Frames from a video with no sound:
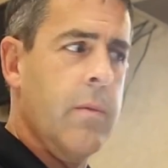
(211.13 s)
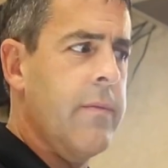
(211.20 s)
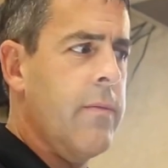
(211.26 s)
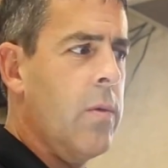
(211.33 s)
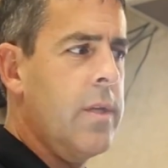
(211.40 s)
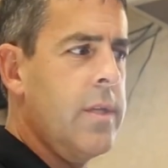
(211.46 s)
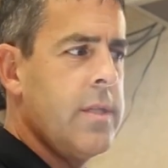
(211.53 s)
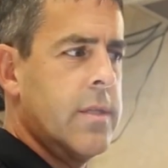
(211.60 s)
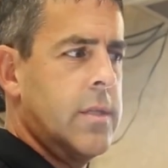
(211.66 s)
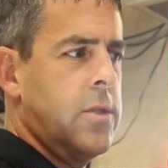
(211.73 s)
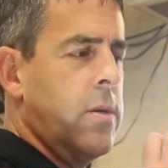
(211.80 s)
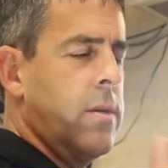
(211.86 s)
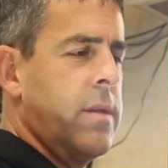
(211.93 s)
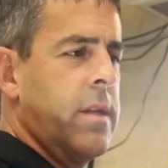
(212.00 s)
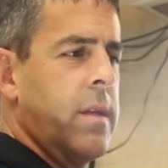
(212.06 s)
We've already
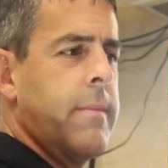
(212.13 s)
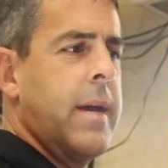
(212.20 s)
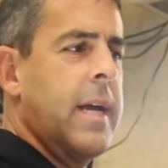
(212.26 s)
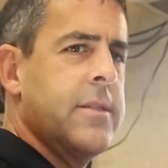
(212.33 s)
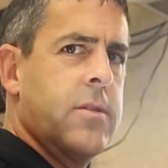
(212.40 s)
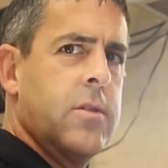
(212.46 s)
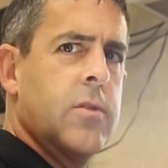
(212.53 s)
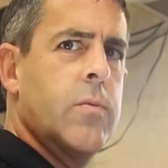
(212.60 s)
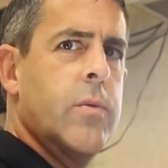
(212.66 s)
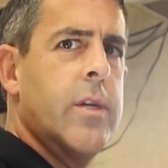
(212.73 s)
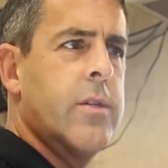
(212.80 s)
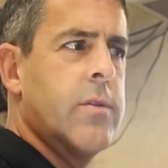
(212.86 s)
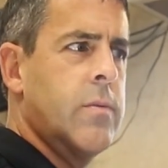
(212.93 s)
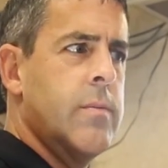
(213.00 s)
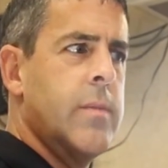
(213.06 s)
turned on the master
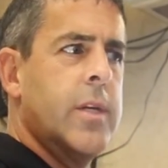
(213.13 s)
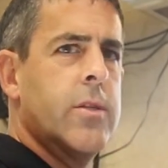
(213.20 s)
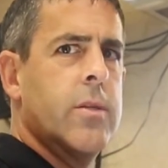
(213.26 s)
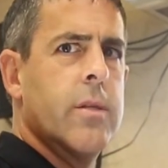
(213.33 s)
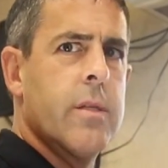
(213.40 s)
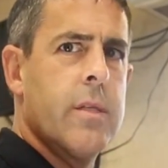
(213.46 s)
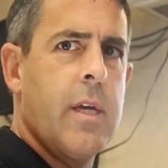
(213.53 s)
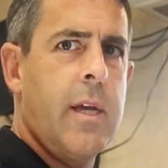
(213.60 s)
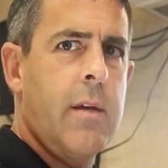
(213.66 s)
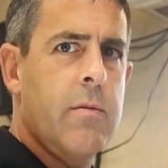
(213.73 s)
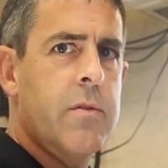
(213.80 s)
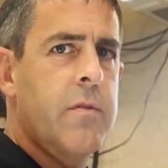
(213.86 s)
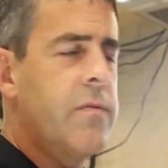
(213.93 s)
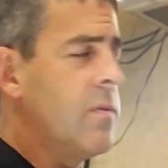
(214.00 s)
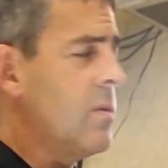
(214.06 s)
switch. We made sure the tank
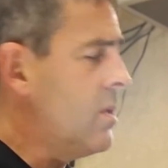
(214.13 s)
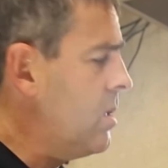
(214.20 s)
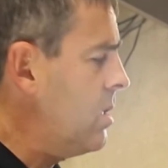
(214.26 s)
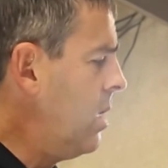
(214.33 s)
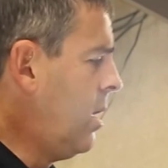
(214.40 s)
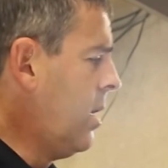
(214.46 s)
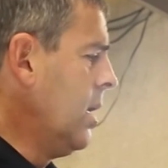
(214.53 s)
was full.